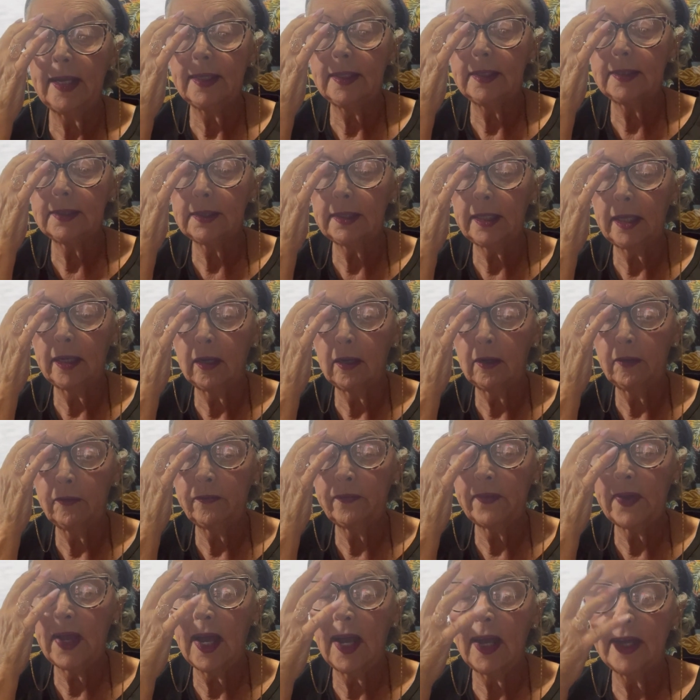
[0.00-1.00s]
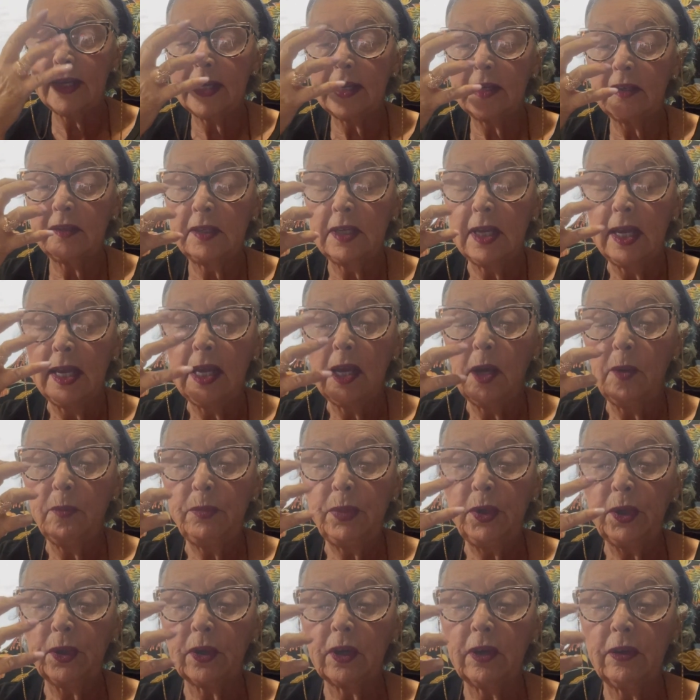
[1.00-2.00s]
clarify and
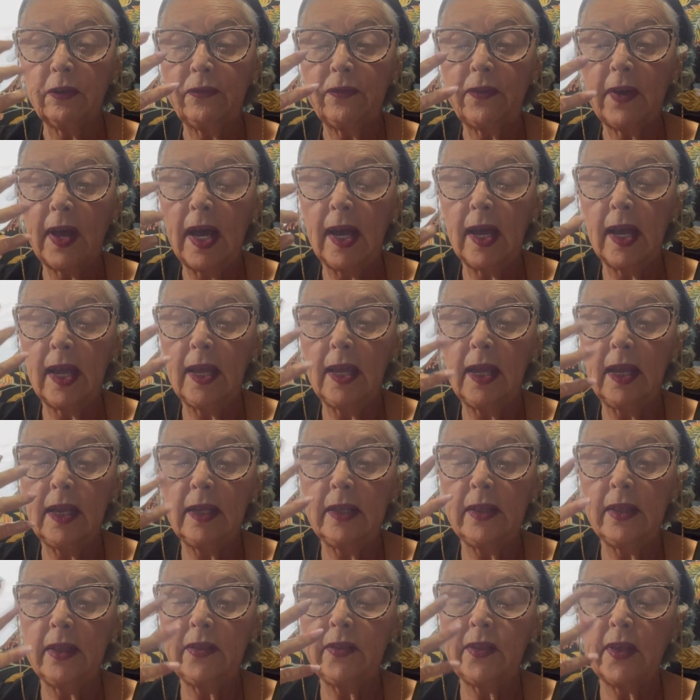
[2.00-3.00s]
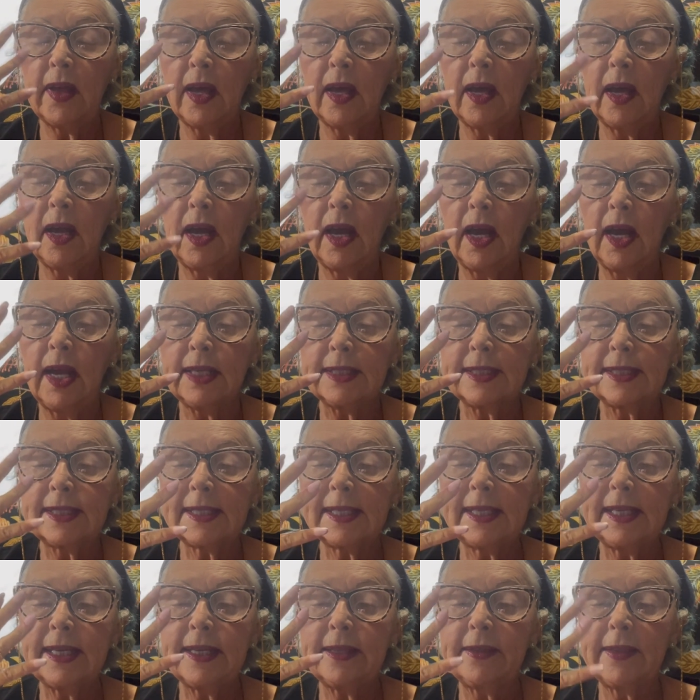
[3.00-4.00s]
purify the
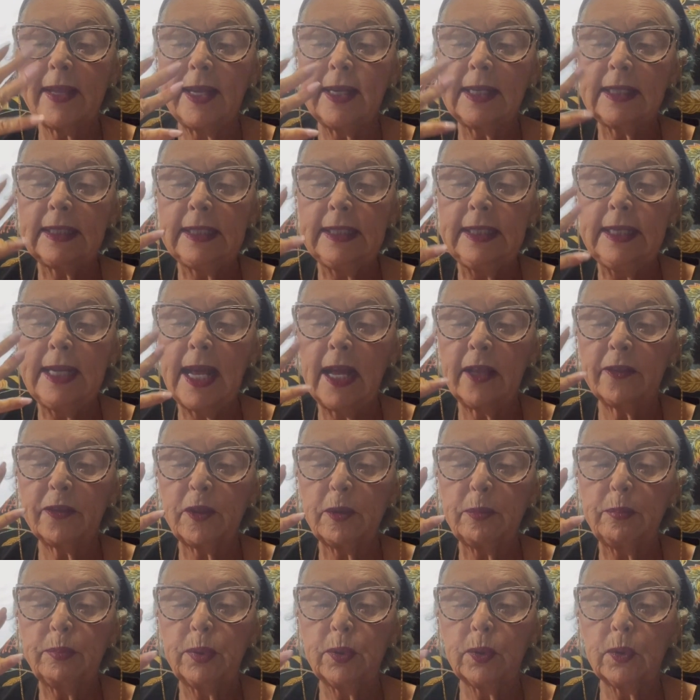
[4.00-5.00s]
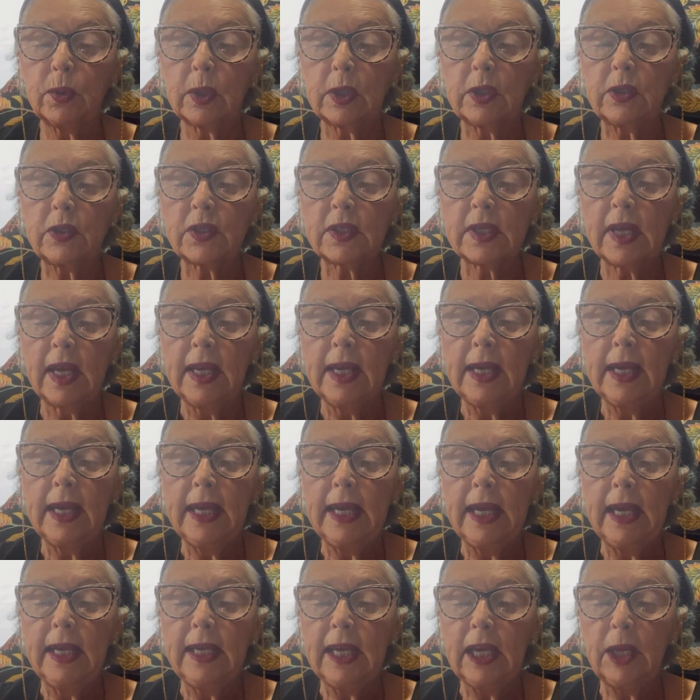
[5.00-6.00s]
skin. They clean out the pores.
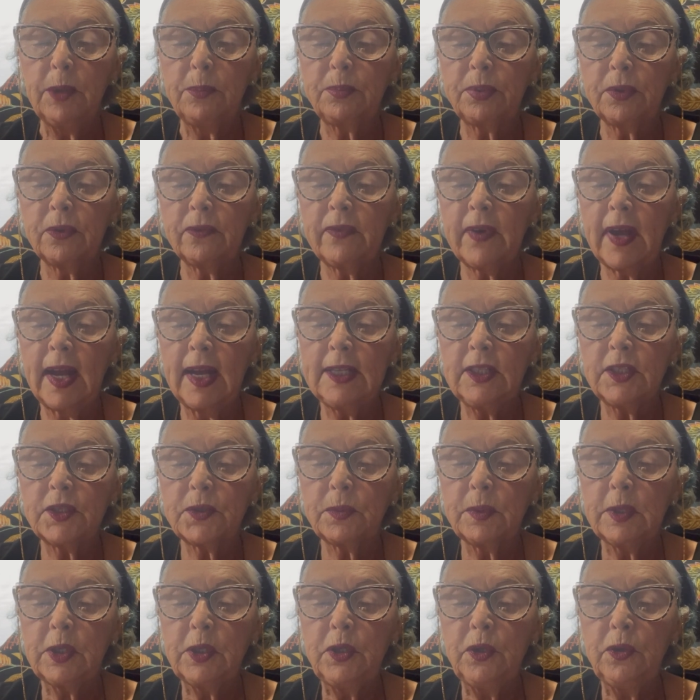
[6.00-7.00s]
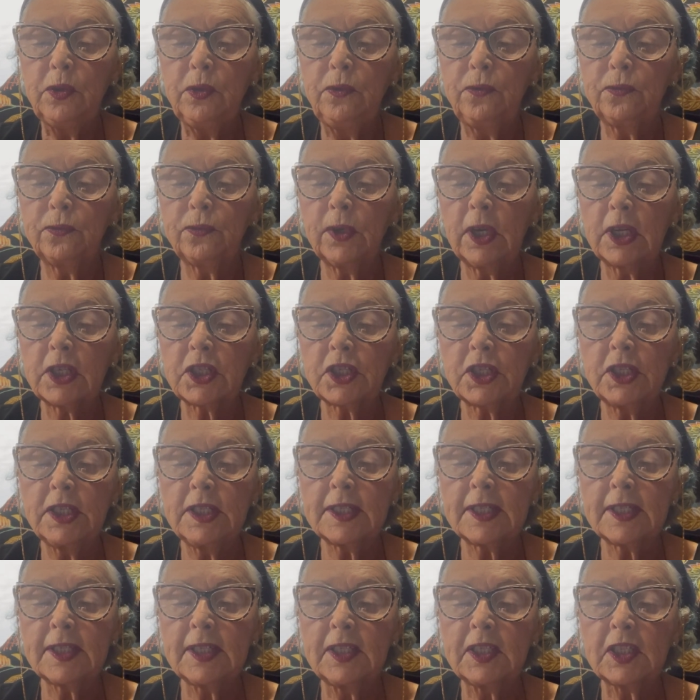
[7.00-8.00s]
It provides renewed
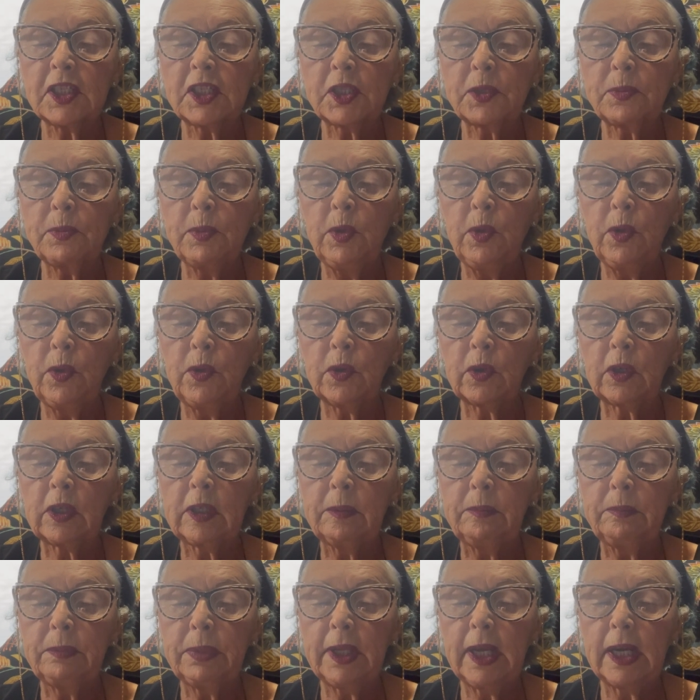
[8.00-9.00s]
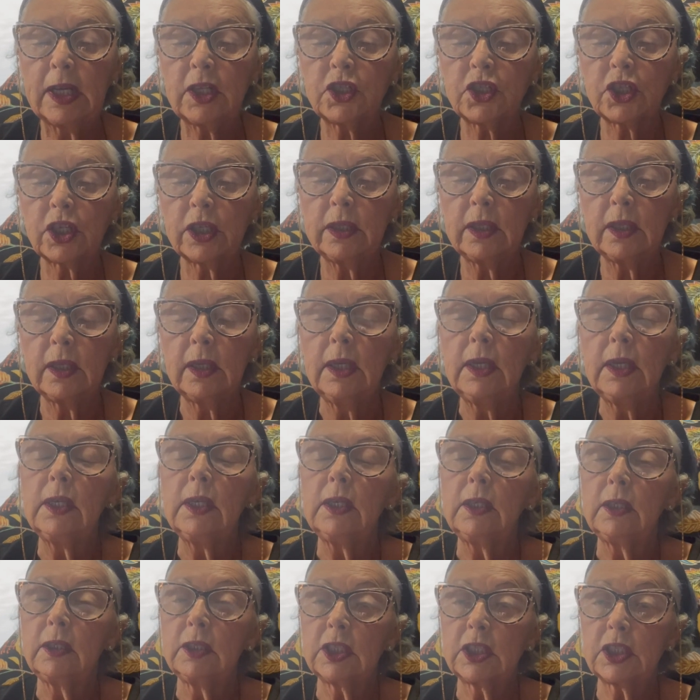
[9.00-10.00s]
freshness and a smoother complexion.
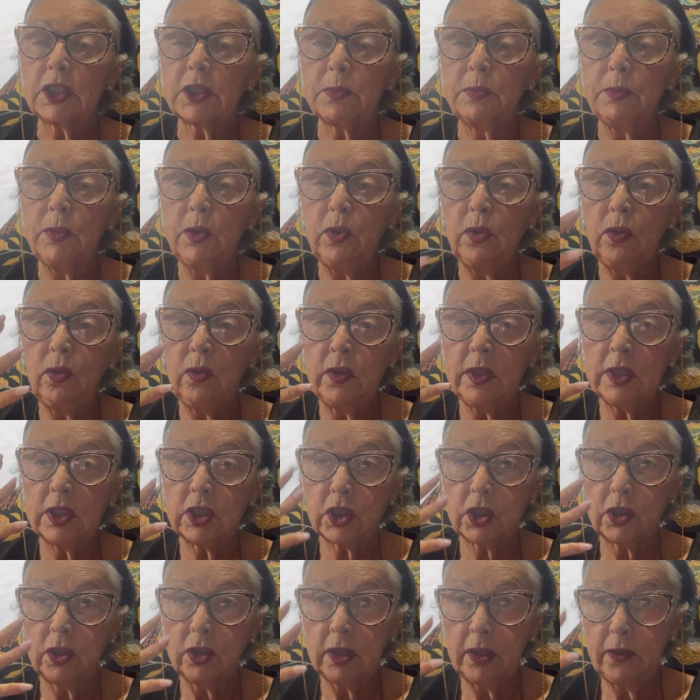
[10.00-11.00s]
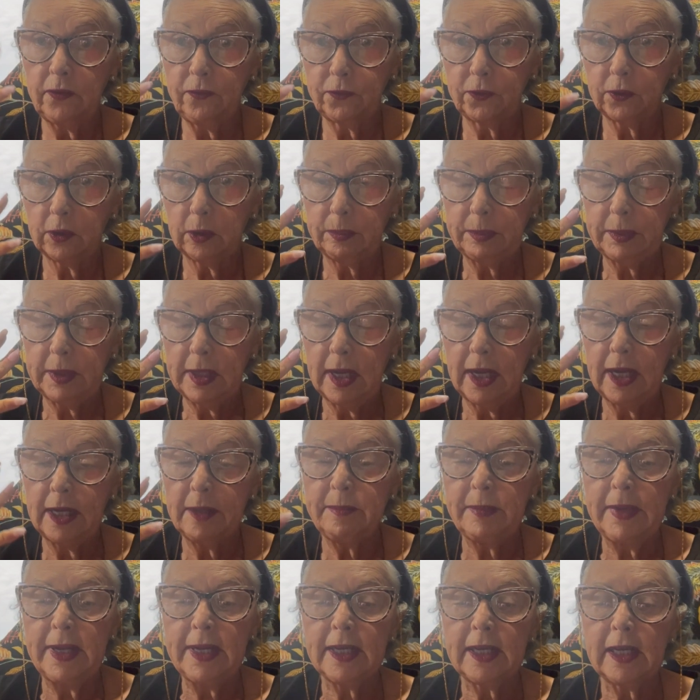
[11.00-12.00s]
Smooth is good for applying
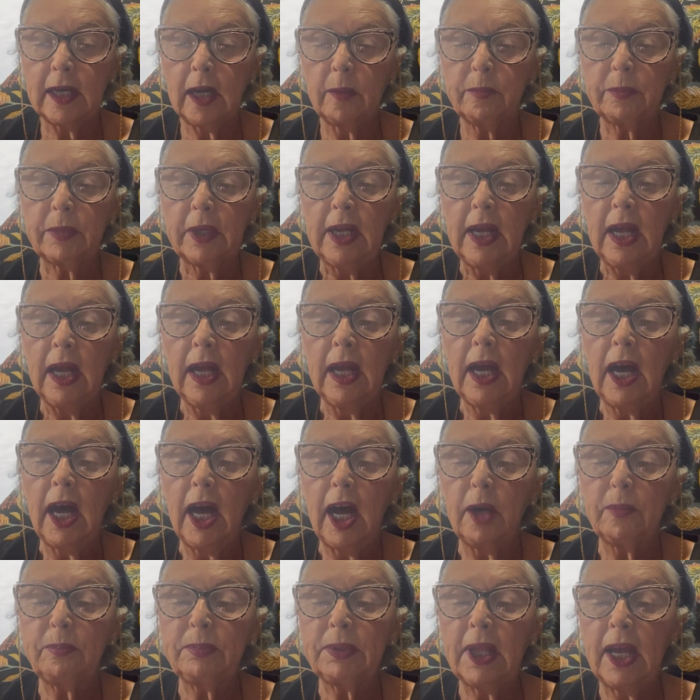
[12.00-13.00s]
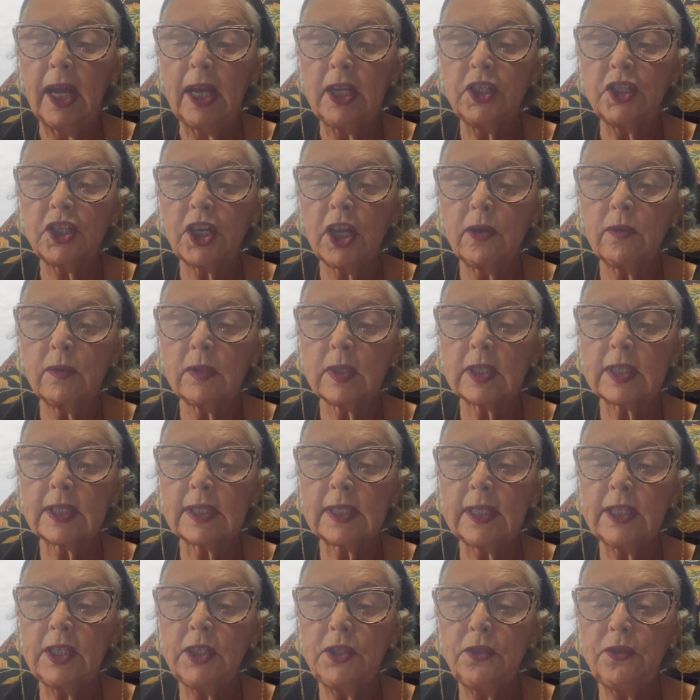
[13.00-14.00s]
makeup. Apply
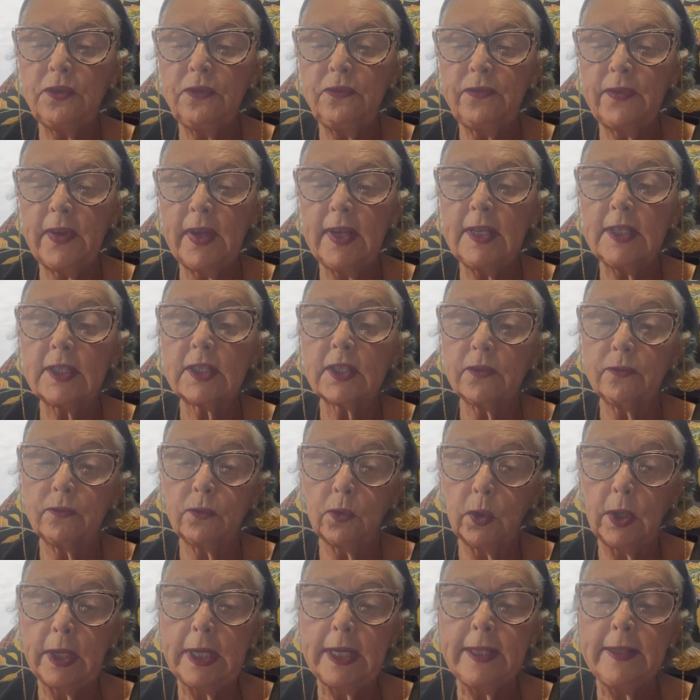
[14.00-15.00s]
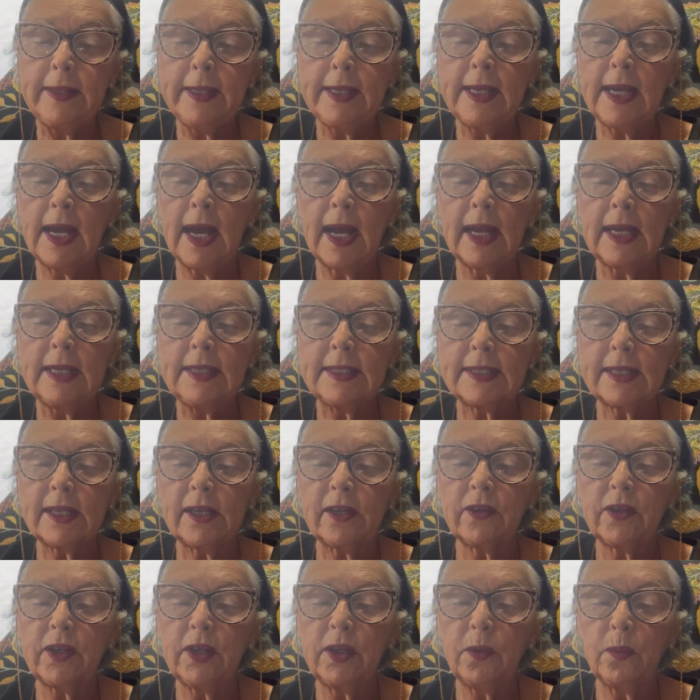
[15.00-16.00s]
generously to face, avoiding the eyes
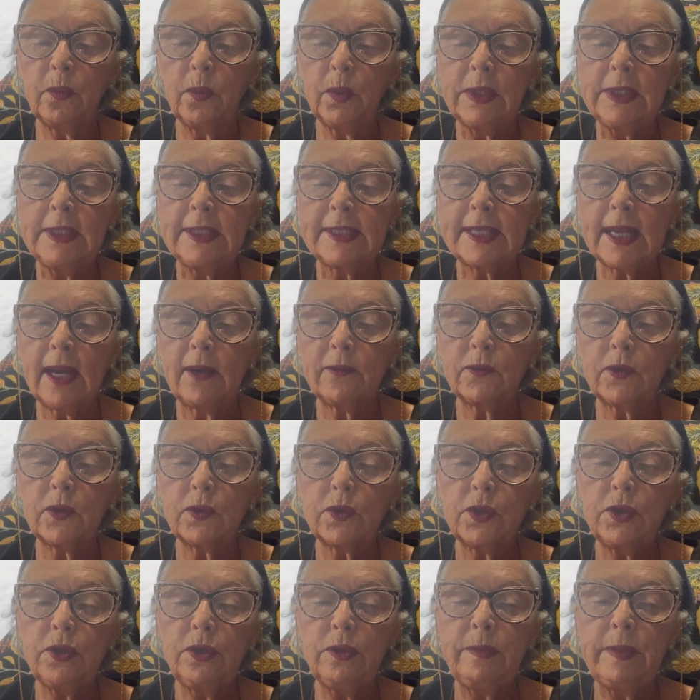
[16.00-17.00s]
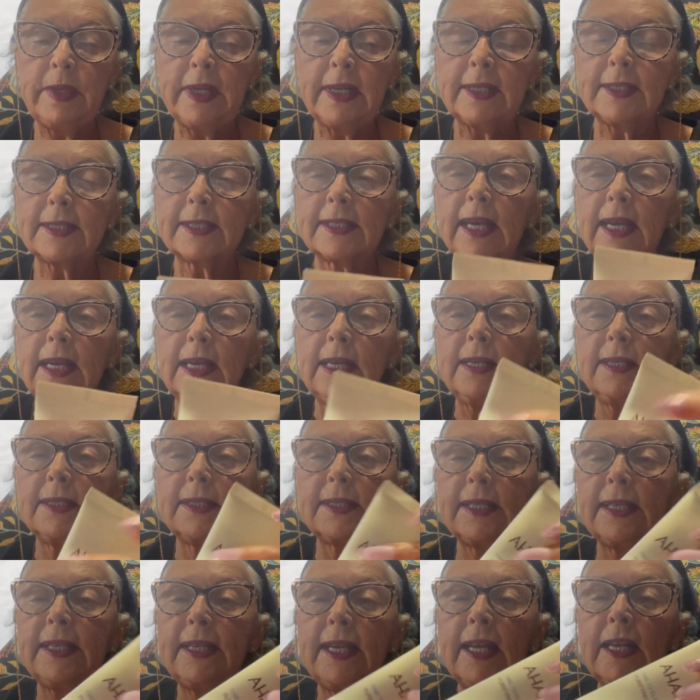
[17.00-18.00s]
area. Rinse after 2 minutes.
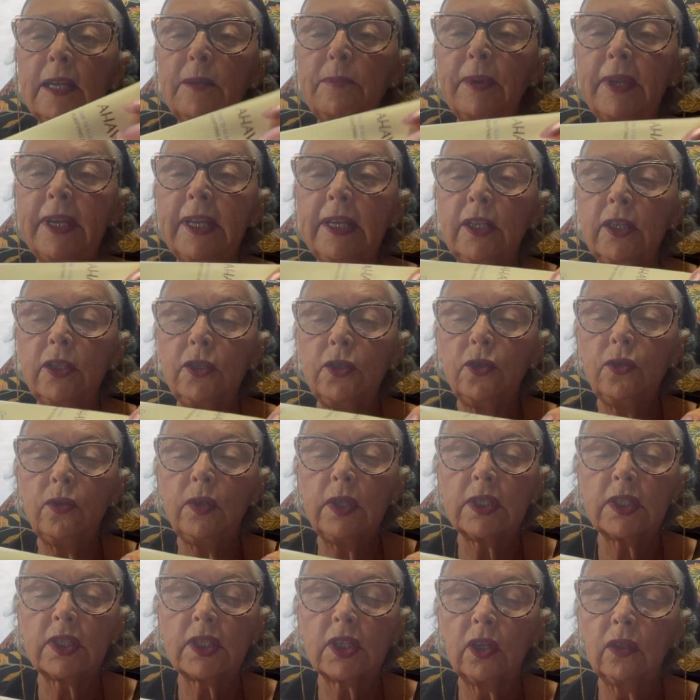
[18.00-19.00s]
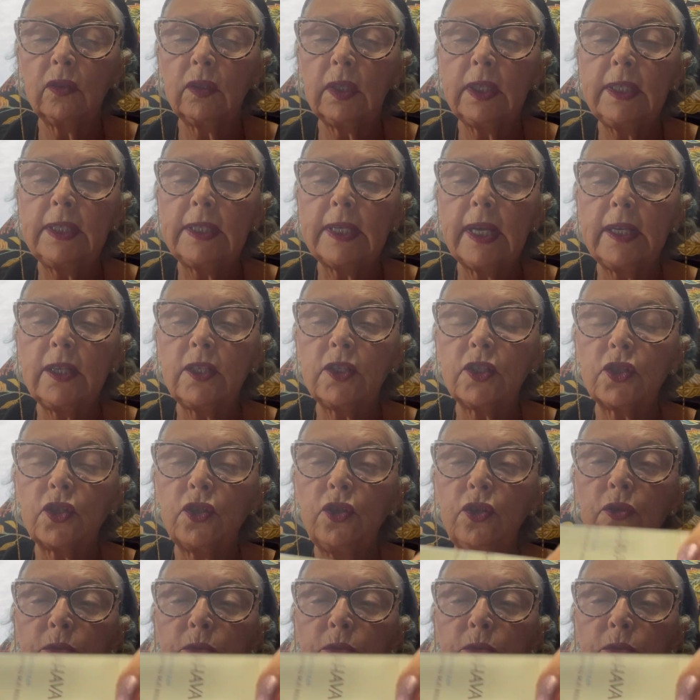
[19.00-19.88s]
See, anybody can do this. It only takes 2